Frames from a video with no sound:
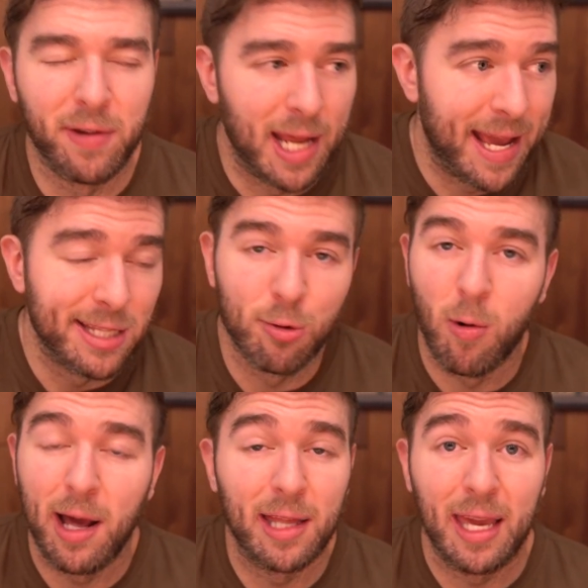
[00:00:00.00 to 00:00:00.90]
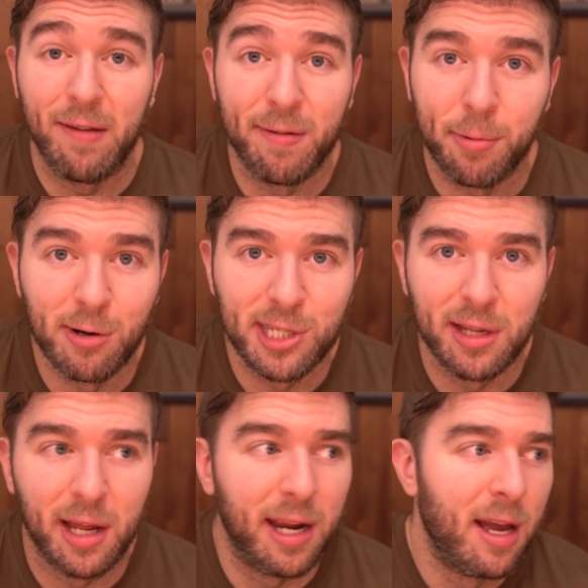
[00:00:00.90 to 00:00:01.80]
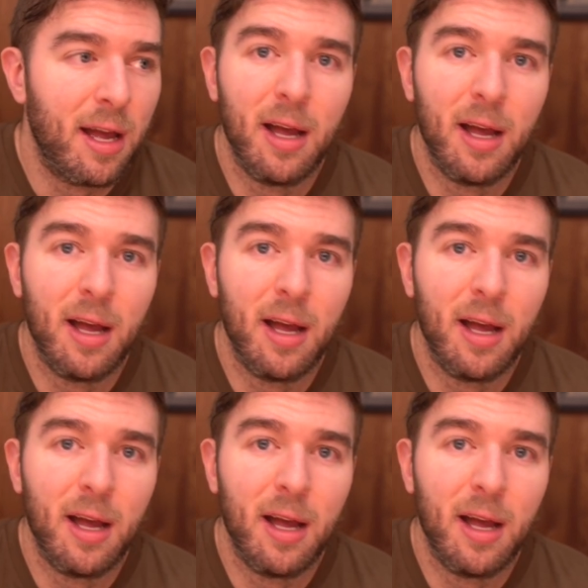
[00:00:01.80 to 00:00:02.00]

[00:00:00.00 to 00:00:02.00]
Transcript: And hence why, like, even personally,